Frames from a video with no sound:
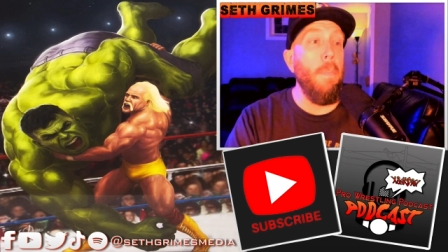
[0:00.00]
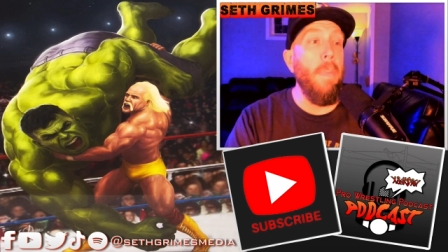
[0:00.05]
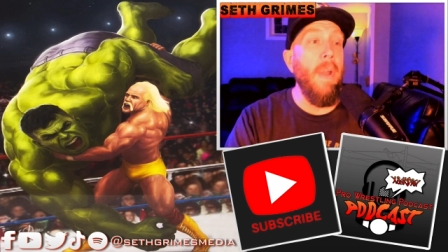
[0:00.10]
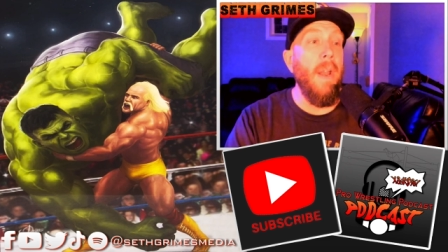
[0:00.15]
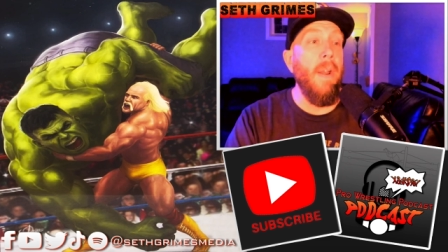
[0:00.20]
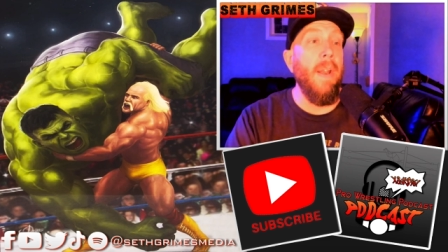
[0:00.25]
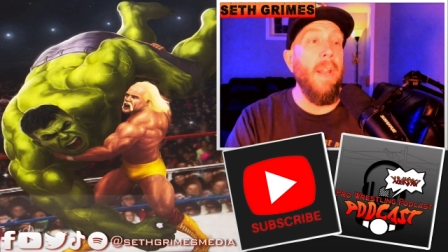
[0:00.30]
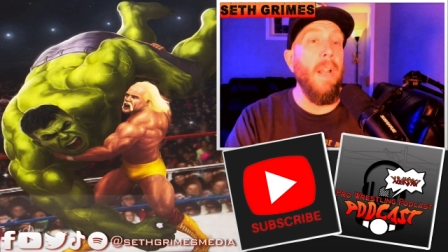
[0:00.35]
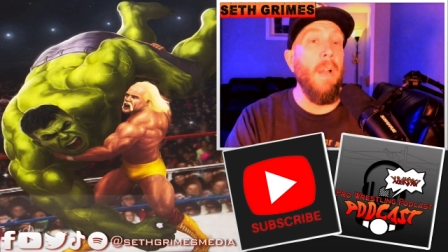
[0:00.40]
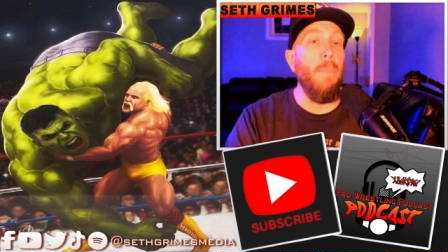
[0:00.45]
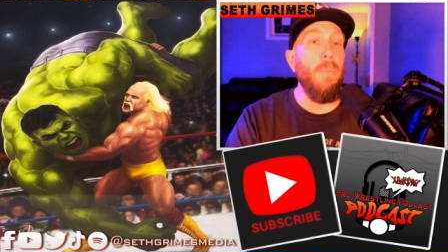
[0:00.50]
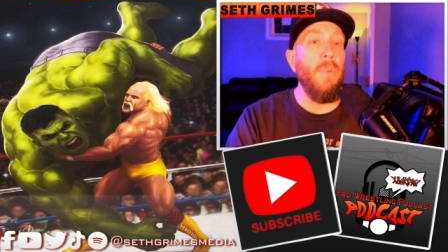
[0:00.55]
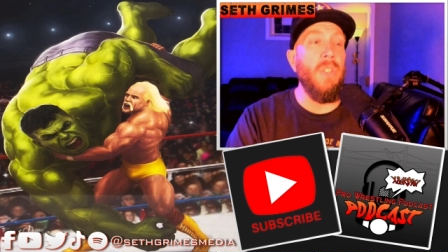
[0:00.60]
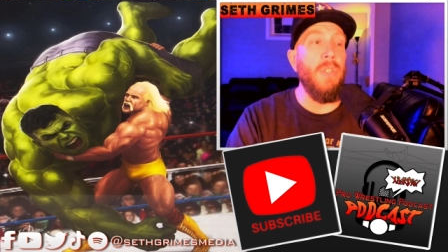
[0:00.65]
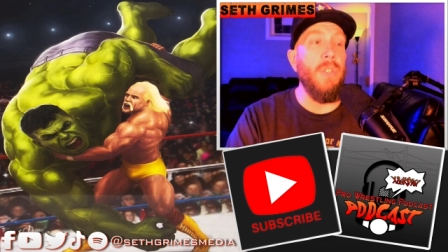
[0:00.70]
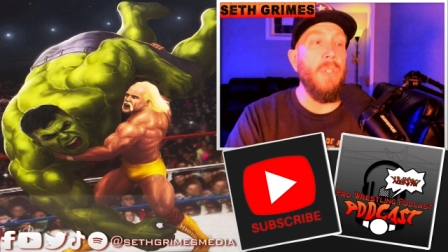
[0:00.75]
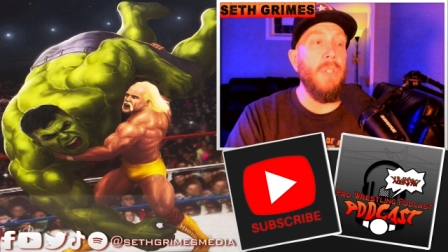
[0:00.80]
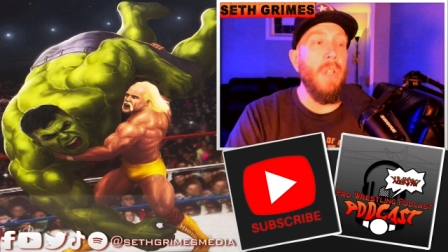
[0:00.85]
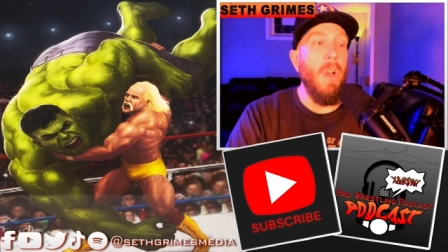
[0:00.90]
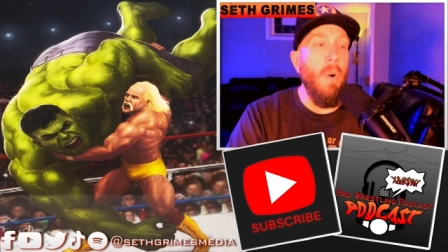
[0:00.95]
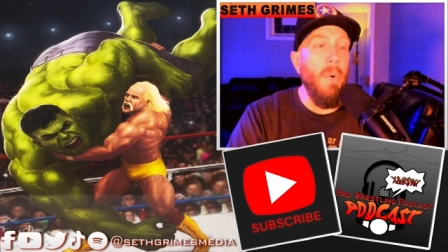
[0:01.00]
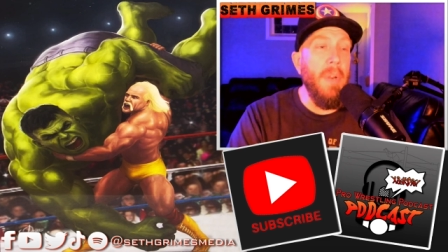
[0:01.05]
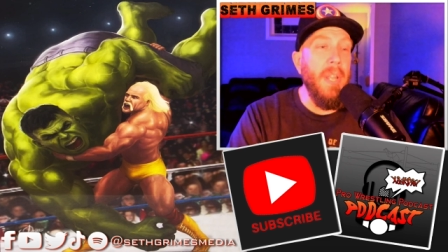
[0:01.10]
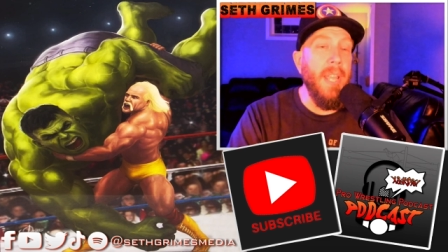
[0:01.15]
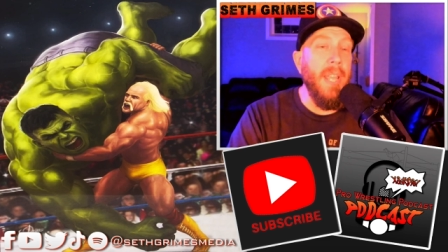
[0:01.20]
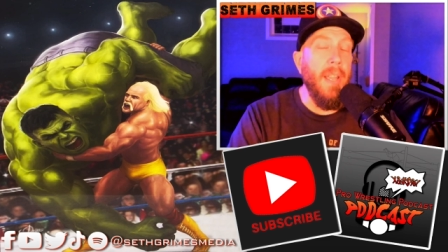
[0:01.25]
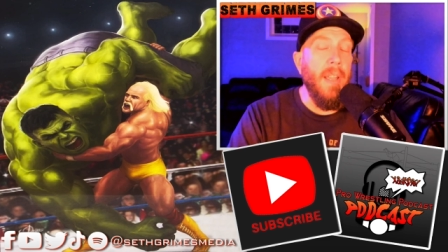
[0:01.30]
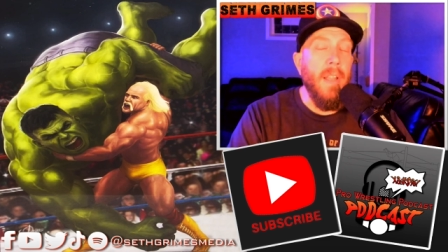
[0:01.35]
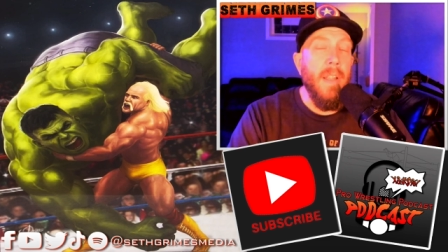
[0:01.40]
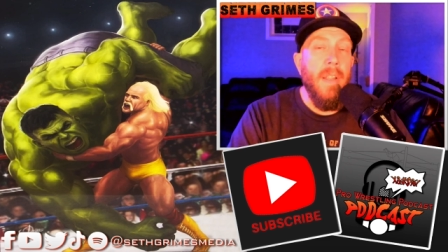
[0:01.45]
pairing up with
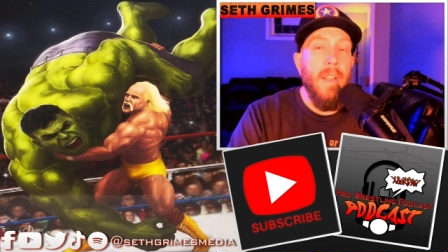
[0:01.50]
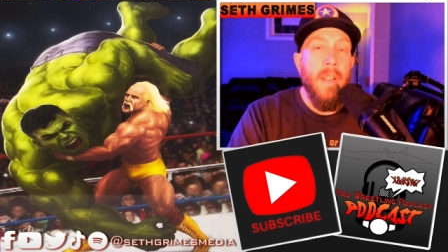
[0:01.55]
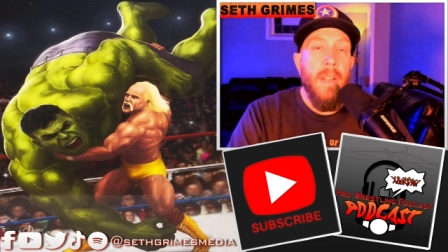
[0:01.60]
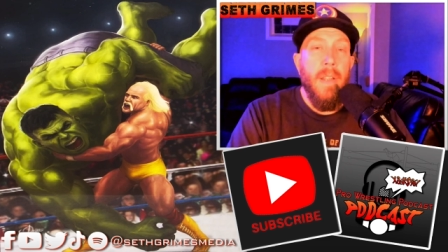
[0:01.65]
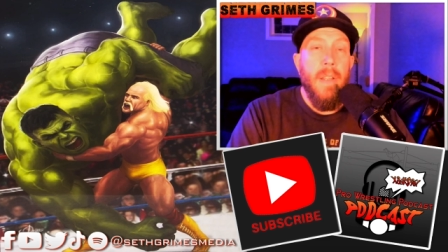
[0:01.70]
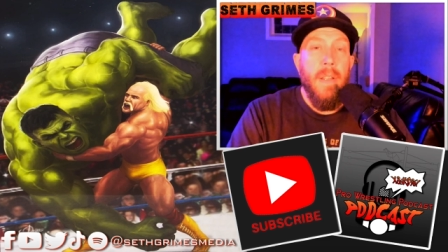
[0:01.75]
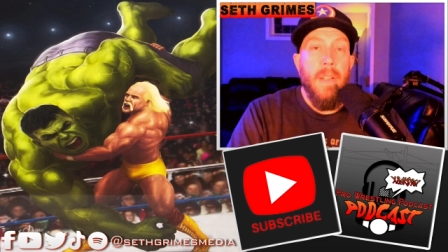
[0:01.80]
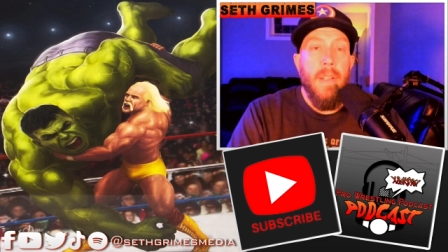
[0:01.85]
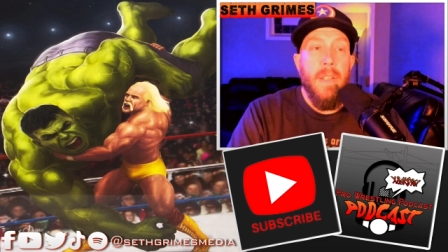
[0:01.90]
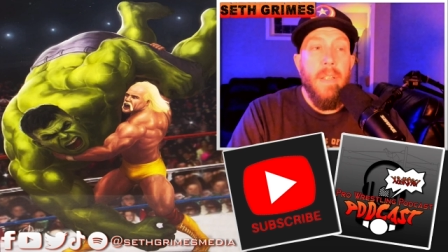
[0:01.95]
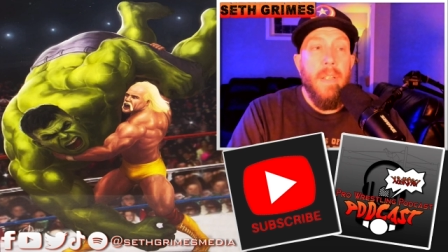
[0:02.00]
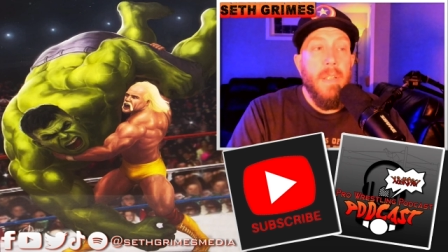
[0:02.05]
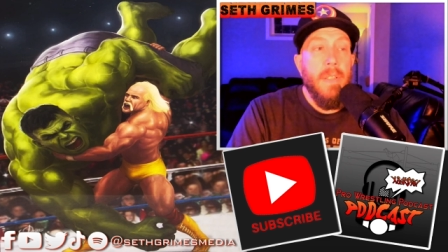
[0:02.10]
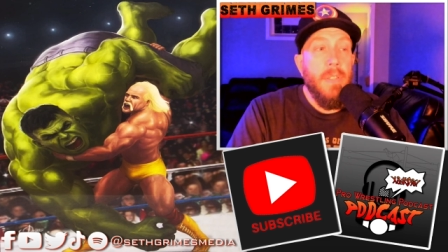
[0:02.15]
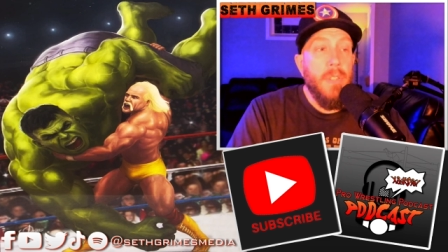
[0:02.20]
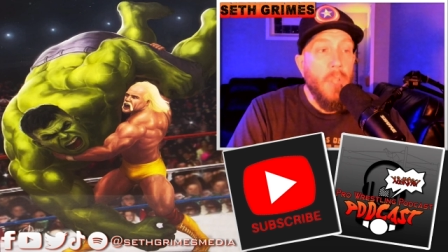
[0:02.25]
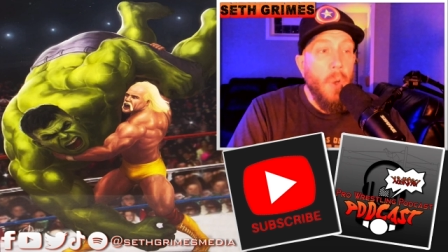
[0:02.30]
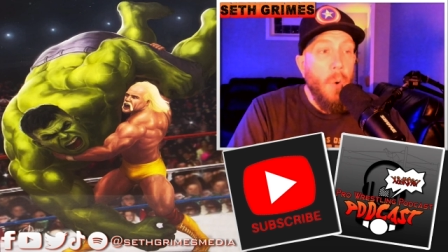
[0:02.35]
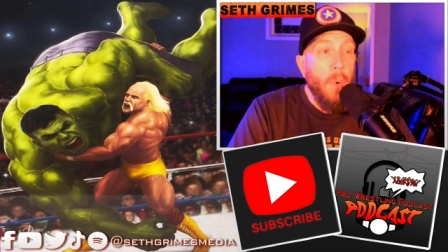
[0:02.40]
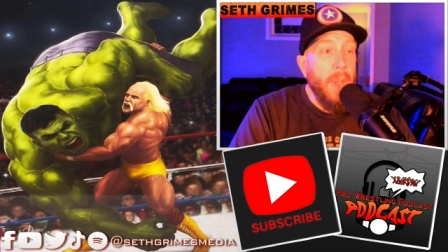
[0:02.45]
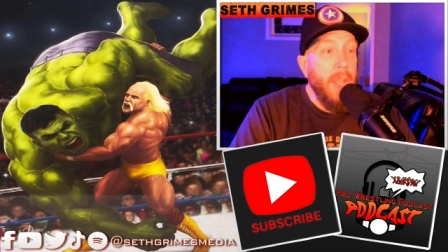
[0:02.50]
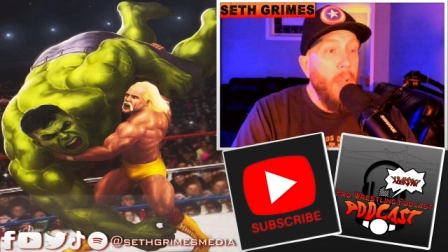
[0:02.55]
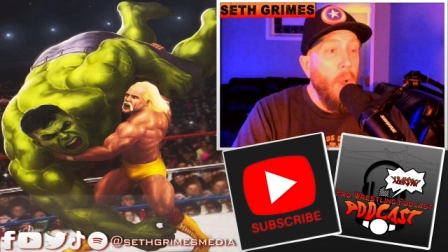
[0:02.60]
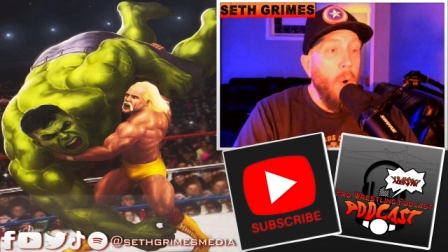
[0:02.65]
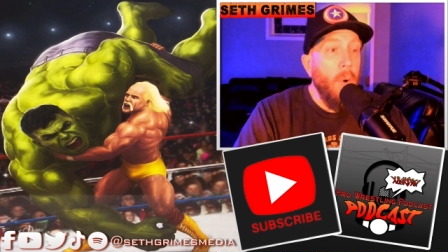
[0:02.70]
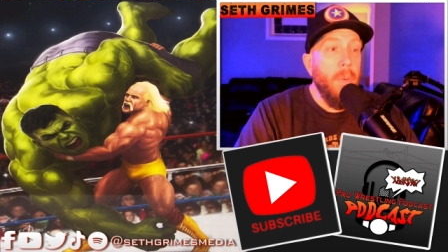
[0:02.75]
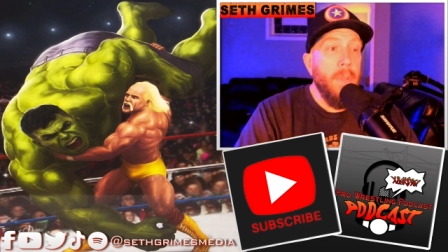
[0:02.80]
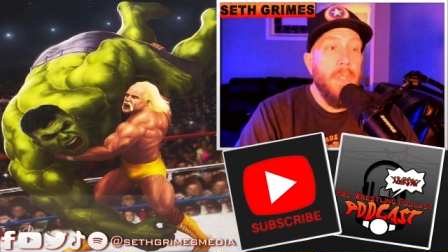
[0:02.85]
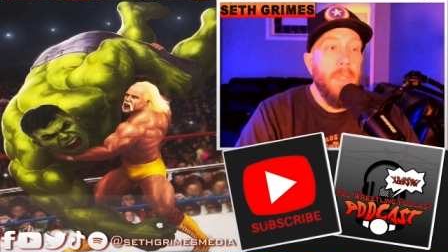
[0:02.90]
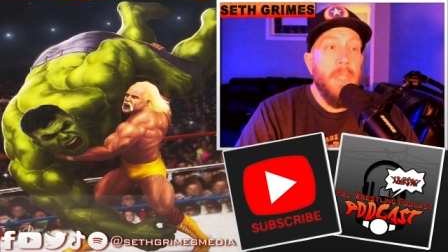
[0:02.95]
Sony. Sony
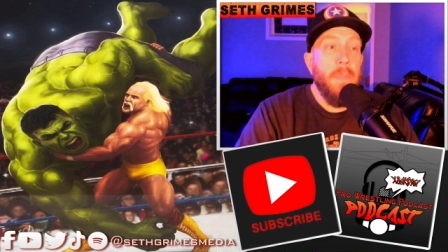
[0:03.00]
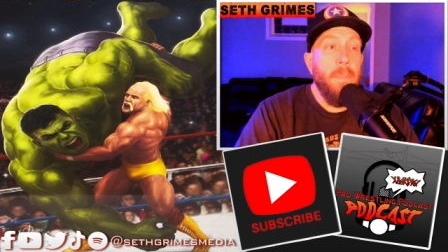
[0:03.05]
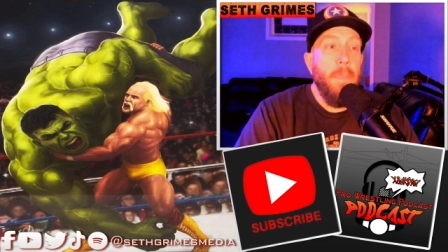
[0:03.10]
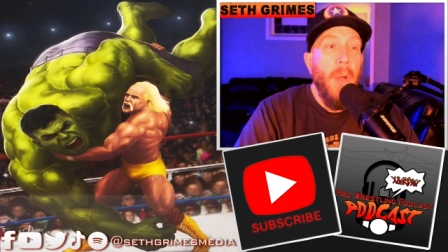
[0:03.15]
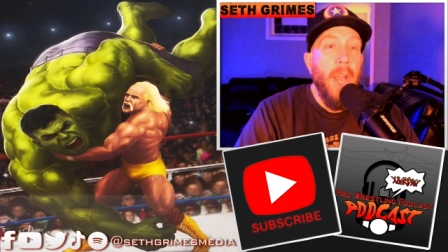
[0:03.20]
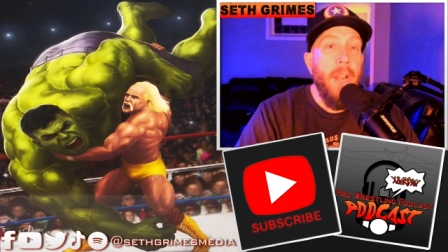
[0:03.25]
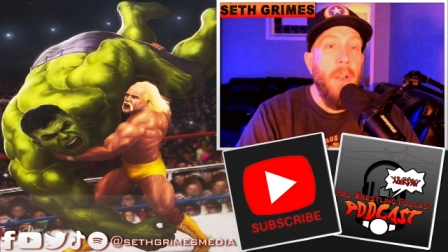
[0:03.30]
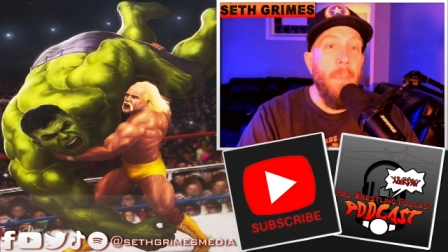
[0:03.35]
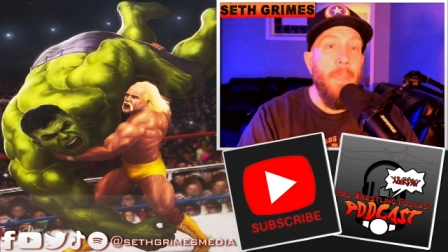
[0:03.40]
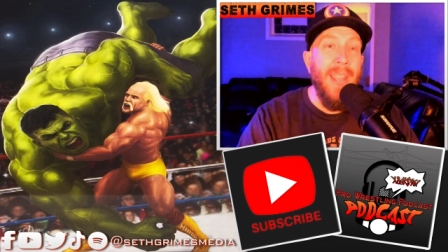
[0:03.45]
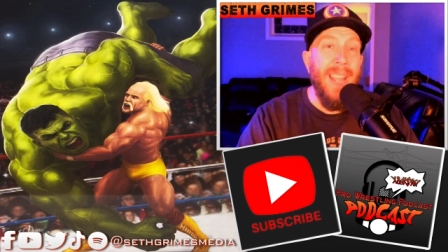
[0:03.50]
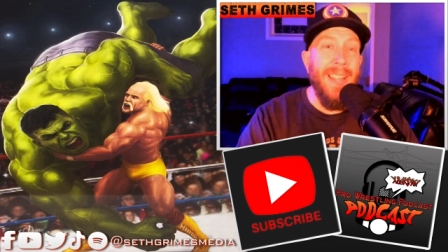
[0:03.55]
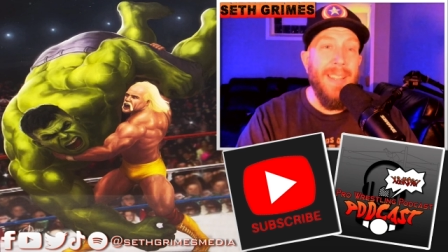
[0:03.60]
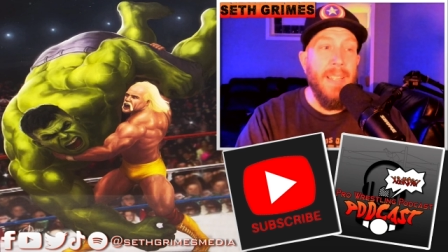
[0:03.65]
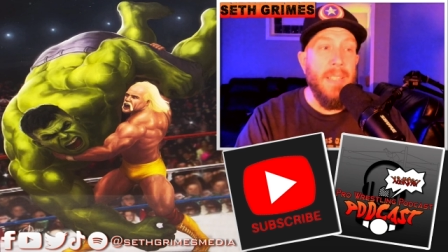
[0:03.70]
owns Spider Man.